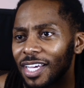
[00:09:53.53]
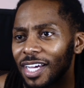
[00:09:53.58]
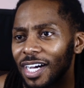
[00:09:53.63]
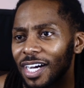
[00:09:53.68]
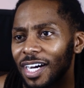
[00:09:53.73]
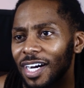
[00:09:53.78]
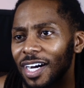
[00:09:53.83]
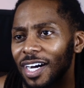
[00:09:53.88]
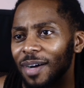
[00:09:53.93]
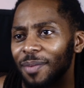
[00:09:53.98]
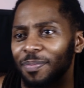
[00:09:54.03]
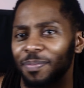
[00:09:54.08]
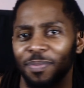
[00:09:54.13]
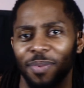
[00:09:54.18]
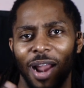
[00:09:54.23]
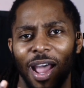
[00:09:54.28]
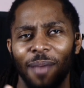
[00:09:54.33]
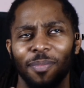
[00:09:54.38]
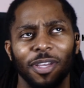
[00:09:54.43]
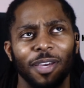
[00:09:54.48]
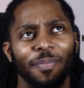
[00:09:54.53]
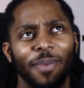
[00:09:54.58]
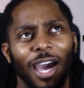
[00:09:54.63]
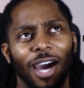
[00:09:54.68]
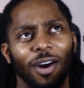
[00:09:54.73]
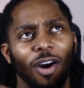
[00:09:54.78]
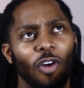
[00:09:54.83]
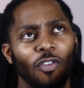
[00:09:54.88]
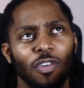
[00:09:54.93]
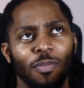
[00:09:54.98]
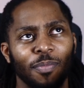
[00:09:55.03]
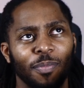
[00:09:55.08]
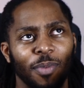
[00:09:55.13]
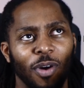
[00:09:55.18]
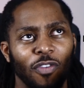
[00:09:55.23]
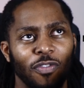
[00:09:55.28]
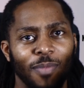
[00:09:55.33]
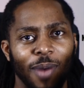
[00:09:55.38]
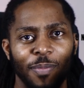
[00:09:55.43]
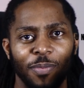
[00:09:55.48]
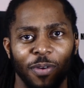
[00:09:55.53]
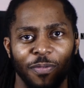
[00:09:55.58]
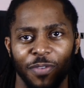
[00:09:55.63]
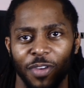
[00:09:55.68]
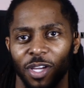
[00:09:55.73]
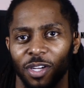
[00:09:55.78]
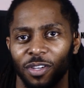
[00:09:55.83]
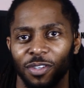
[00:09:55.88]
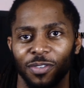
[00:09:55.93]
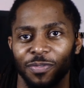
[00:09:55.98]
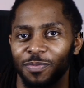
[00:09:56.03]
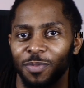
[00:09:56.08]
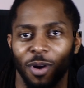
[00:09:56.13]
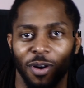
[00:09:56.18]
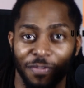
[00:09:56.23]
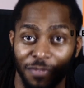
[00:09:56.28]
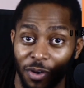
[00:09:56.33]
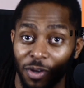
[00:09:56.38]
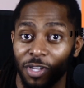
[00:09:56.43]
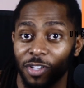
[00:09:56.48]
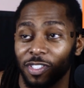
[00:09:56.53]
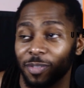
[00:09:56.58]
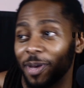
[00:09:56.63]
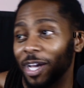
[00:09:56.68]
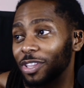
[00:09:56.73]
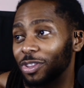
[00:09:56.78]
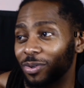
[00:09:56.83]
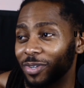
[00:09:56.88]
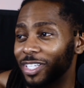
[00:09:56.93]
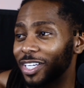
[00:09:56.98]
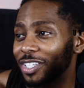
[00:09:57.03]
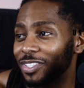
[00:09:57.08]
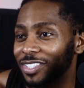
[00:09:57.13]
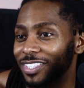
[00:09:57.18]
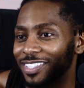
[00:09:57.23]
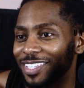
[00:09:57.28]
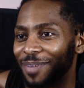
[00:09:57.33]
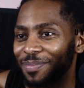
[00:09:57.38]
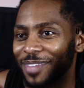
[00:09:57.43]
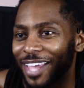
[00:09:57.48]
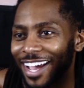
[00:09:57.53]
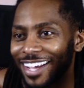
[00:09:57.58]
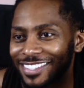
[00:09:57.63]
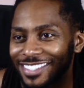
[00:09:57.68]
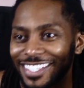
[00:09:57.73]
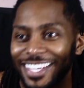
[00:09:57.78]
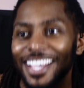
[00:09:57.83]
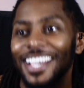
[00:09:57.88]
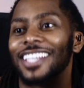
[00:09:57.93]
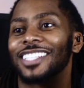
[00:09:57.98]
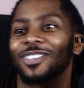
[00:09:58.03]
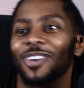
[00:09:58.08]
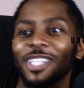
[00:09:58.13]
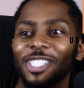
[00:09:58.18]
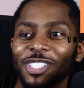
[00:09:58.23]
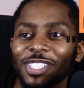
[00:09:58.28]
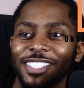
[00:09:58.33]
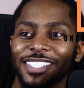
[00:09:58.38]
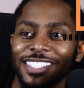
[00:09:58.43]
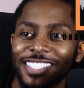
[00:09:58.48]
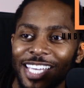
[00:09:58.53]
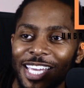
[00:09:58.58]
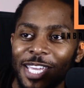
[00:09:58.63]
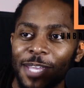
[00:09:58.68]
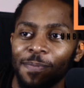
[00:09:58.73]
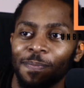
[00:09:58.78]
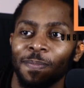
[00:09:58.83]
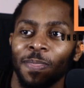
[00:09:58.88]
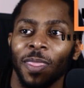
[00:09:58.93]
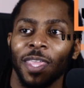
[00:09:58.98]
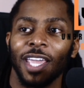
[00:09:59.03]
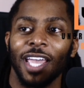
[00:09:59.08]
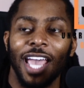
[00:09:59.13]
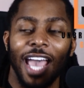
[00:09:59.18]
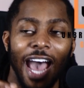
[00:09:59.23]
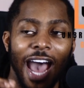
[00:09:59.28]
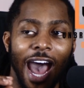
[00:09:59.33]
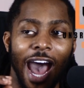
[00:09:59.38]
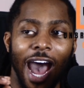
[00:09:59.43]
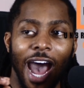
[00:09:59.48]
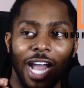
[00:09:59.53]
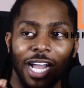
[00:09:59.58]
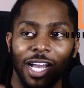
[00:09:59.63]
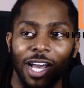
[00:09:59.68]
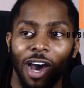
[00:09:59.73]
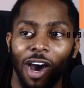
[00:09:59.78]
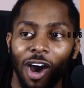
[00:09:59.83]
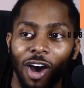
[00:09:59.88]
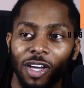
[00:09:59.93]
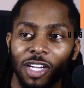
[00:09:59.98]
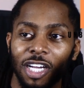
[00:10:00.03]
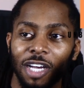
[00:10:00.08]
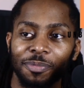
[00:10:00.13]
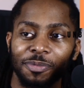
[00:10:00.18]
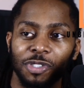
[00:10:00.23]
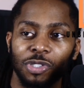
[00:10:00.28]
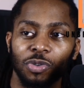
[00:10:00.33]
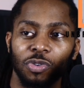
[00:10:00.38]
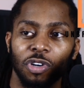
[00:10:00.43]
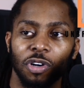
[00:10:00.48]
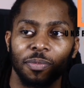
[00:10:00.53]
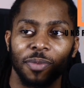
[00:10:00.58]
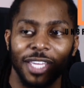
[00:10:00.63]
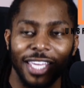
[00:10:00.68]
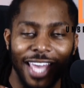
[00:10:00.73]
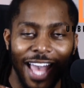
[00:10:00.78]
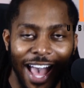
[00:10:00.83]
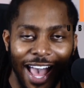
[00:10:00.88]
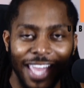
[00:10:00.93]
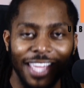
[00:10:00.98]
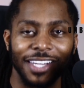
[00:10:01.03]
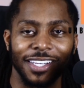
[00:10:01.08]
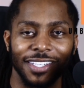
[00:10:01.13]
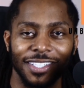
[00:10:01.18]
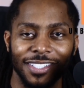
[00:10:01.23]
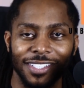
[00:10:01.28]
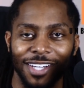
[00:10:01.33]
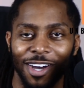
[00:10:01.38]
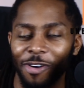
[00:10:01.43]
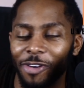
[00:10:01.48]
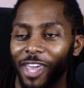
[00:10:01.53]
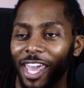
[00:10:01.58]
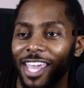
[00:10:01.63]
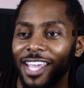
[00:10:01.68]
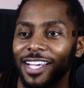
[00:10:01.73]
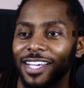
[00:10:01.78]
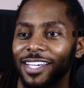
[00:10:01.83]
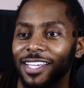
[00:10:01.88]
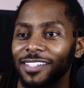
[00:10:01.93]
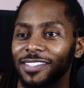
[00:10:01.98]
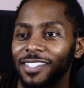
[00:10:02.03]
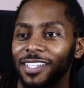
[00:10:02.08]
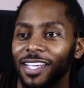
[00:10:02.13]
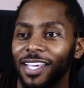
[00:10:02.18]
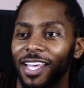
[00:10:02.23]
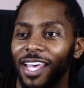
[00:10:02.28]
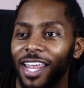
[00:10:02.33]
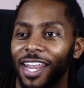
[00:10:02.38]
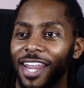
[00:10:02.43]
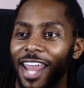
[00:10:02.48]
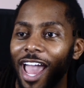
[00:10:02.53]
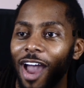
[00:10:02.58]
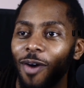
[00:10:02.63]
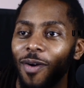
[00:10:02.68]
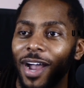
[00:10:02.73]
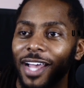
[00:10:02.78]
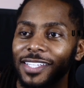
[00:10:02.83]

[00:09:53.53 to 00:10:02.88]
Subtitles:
Probably about over both of my portfolios about 300 and some thousand. So as you can see, I caught up to him kinda, okay? Because now I